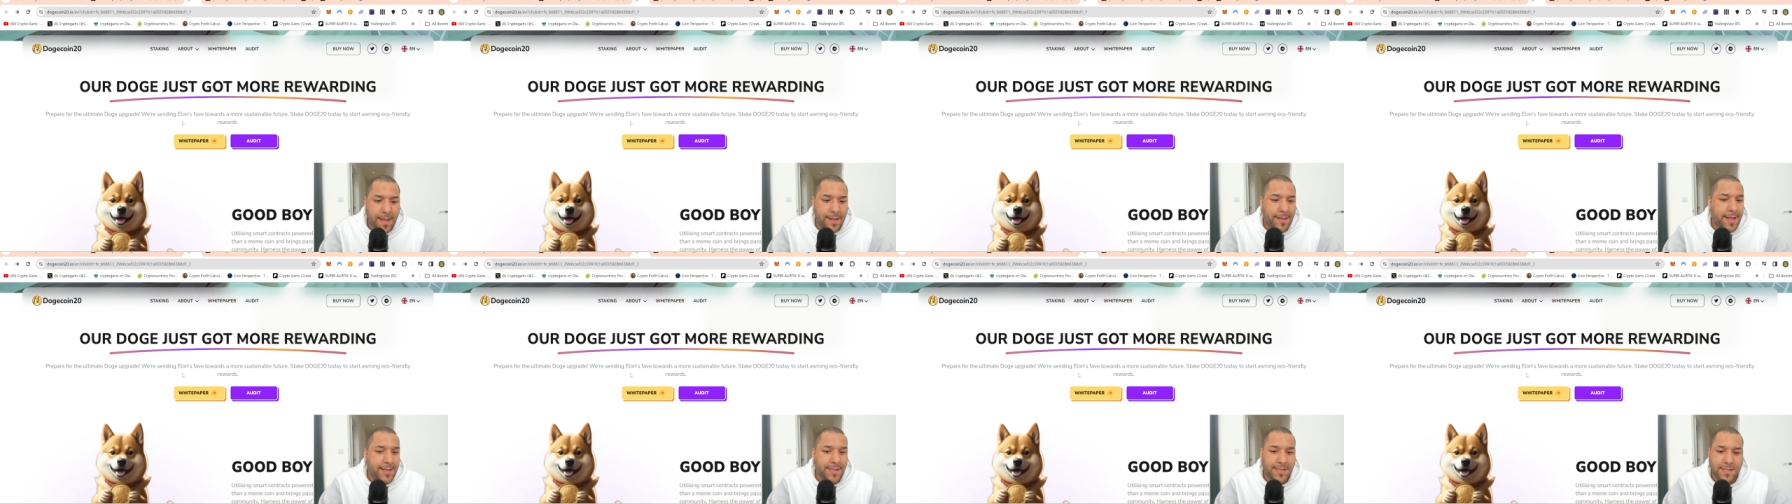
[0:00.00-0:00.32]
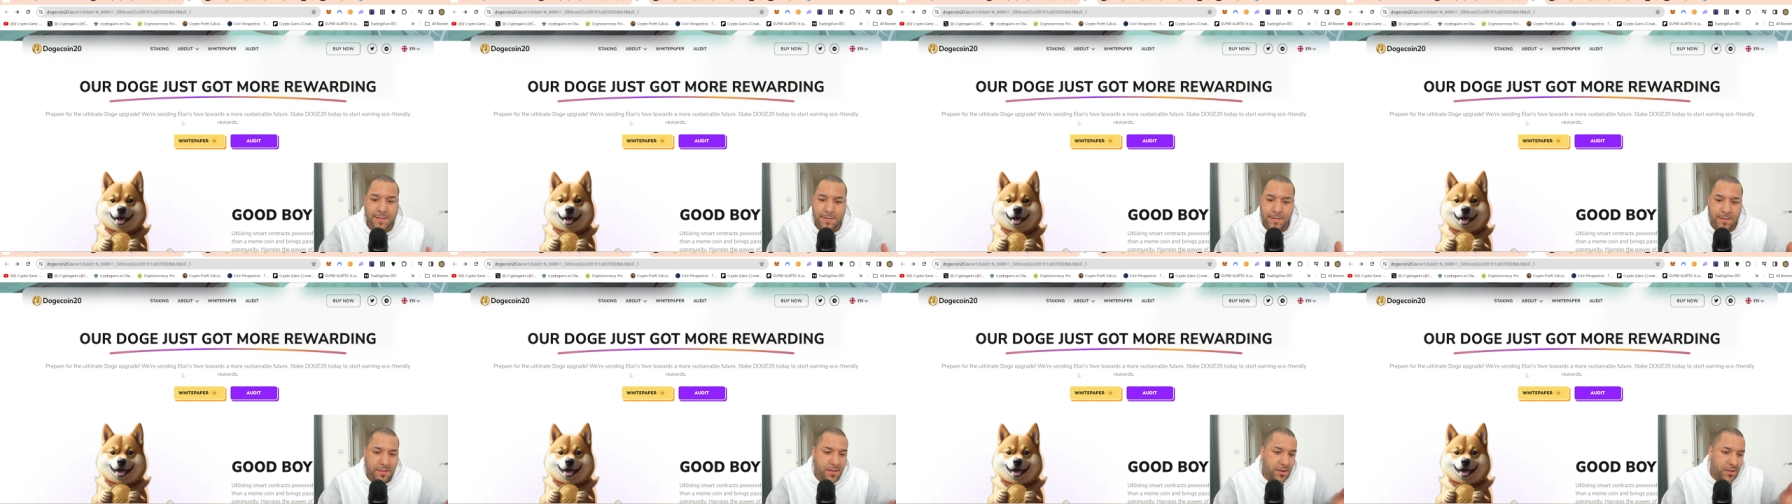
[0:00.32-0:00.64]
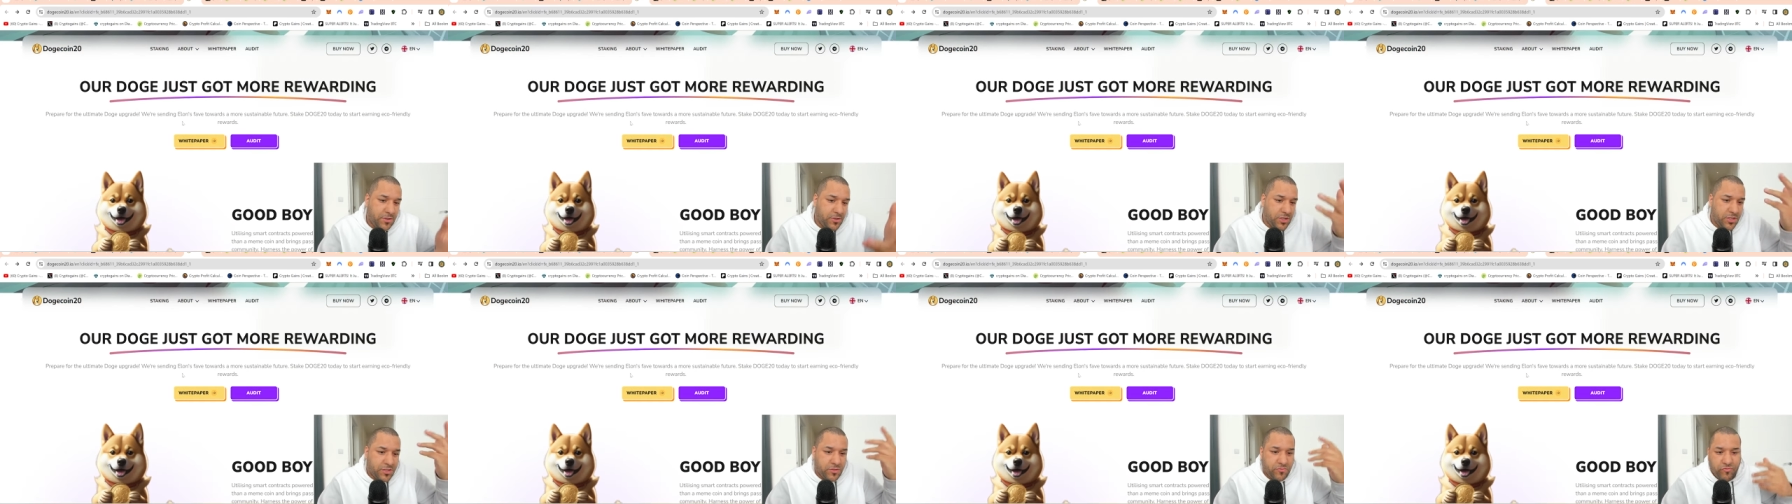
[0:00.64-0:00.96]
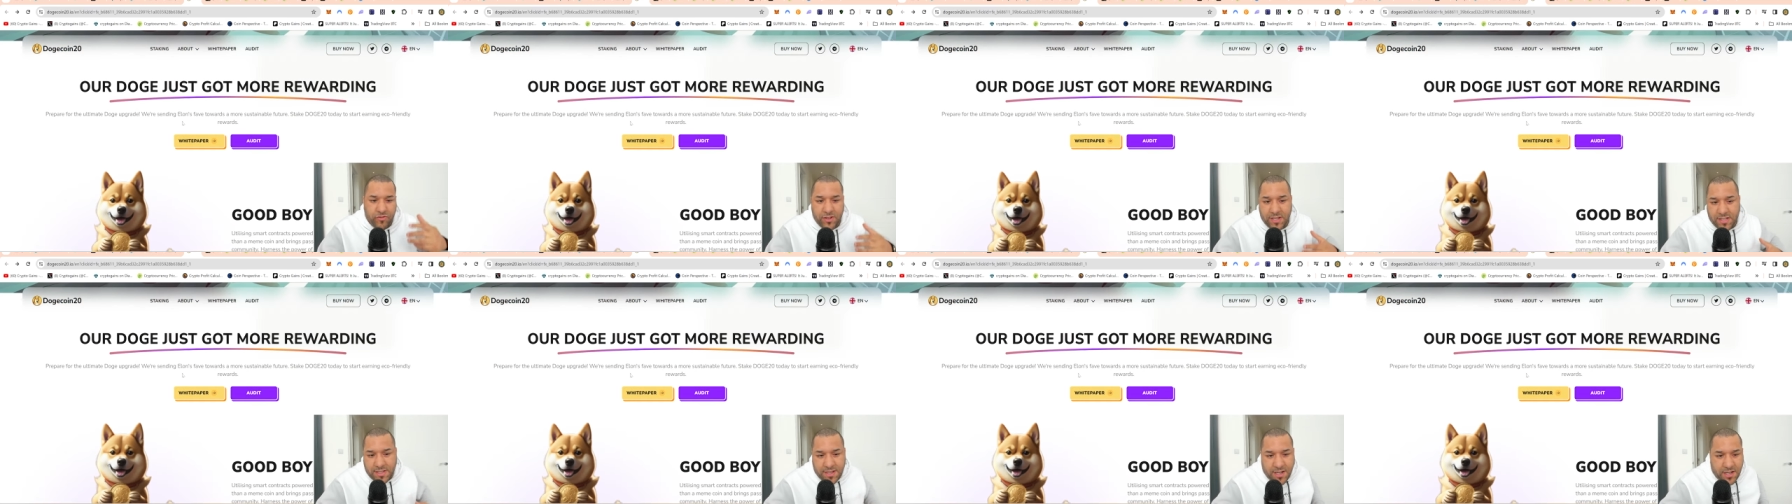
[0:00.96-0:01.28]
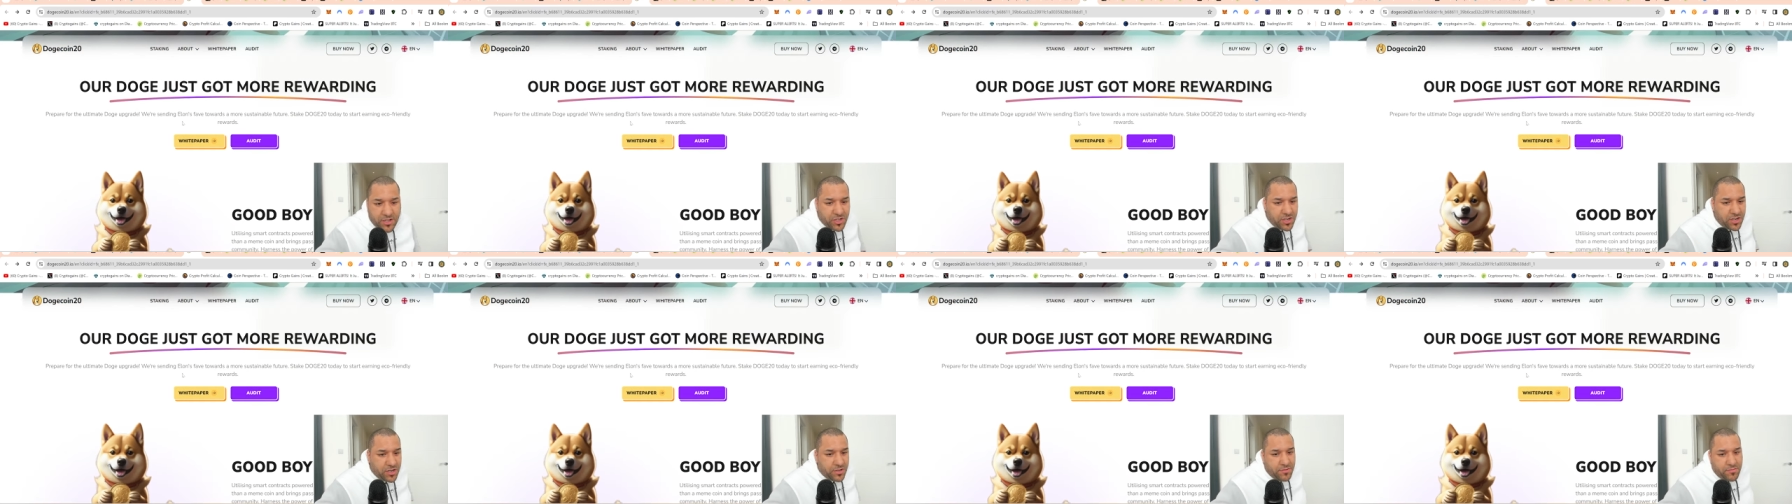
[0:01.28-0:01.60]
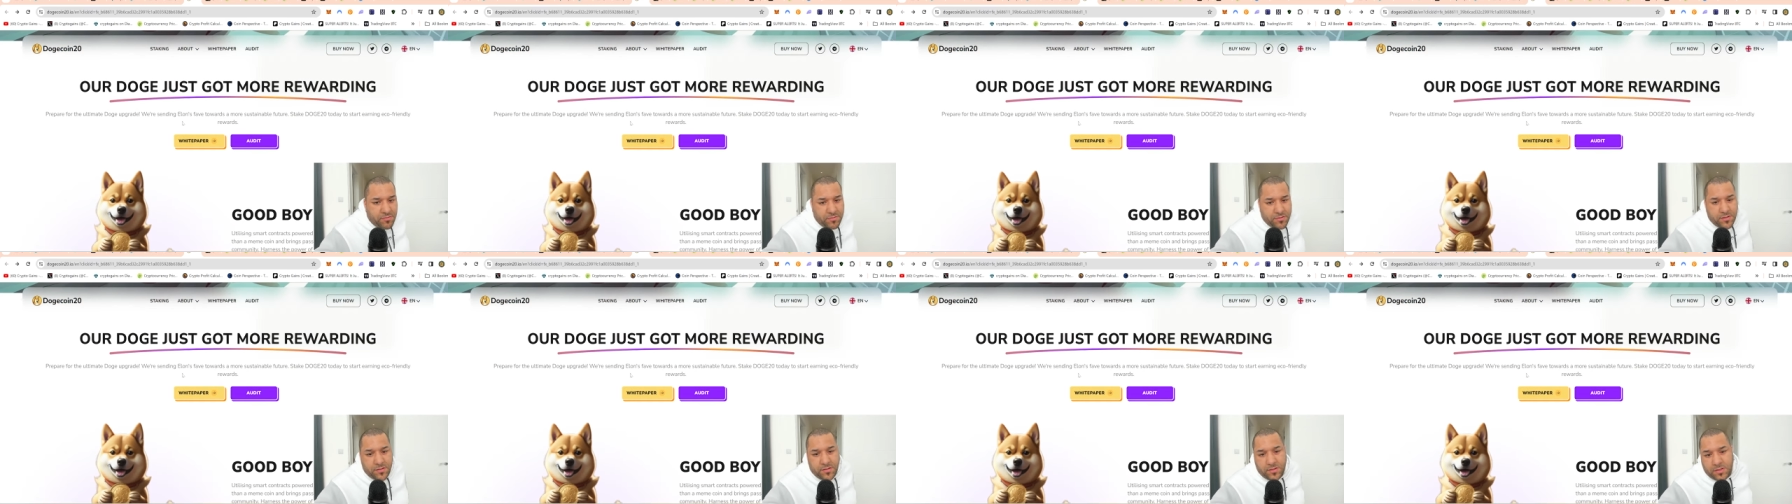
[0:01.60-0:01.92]
that's, you know, just retouch, you
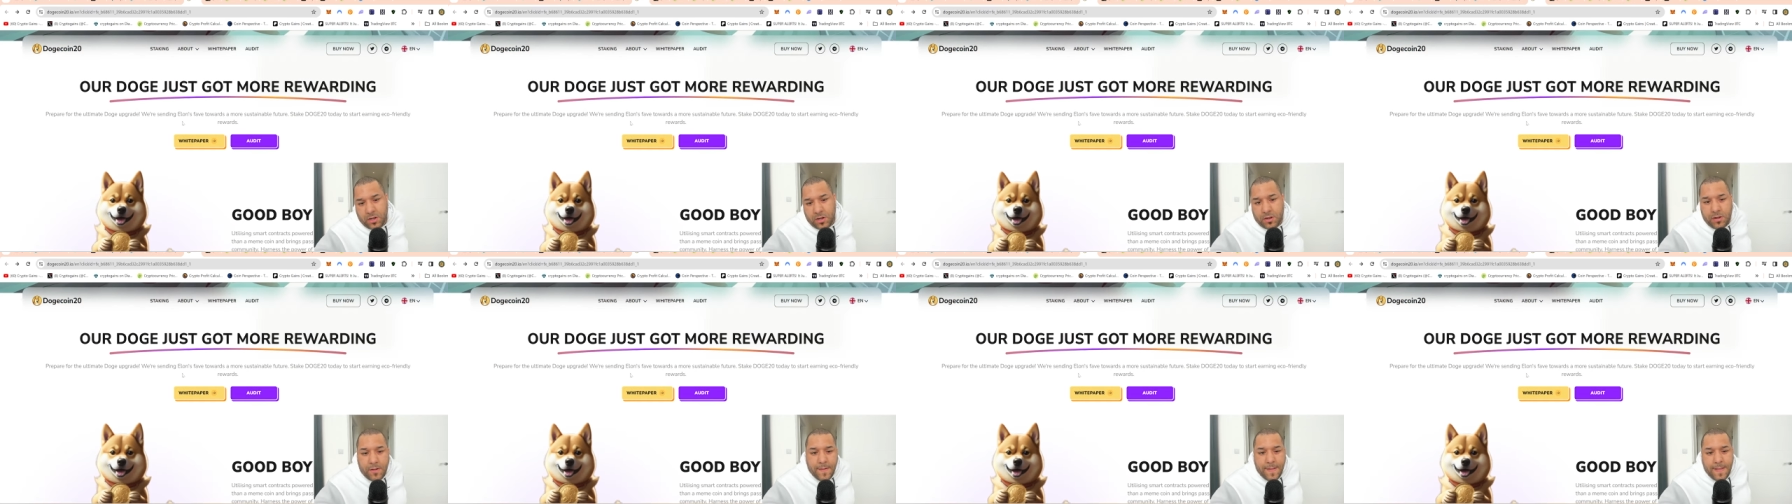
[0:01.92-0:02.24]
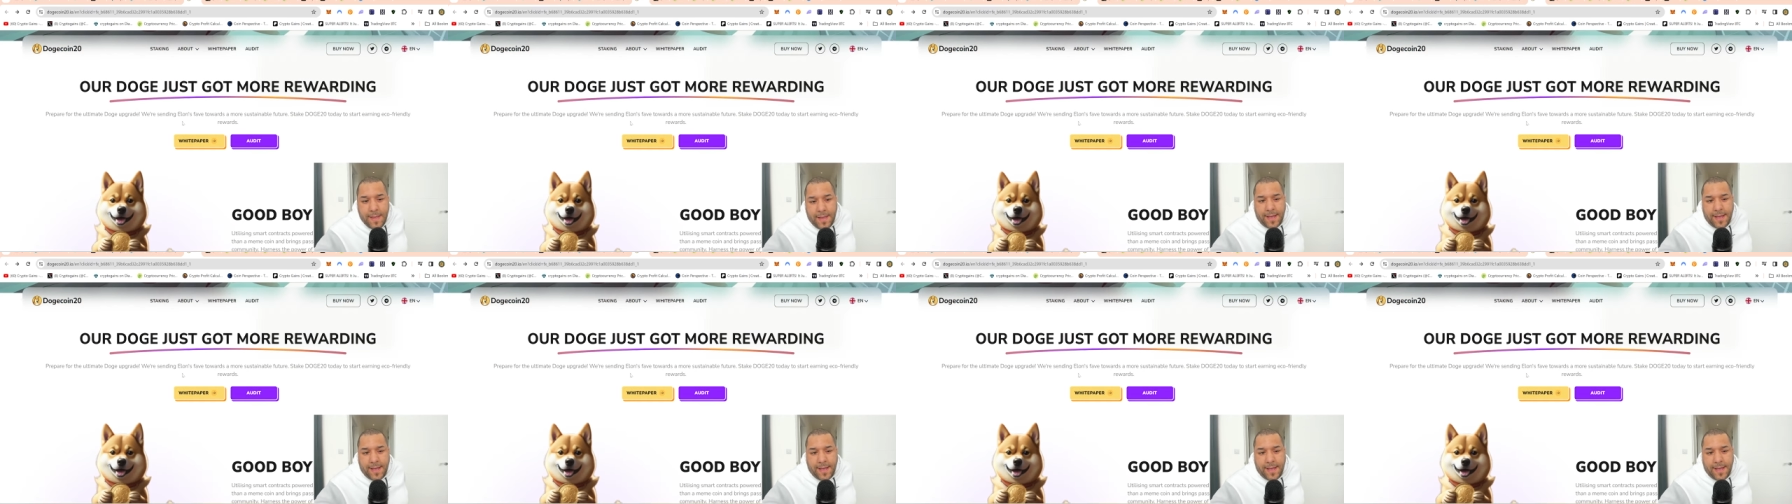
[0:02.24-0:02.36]
know,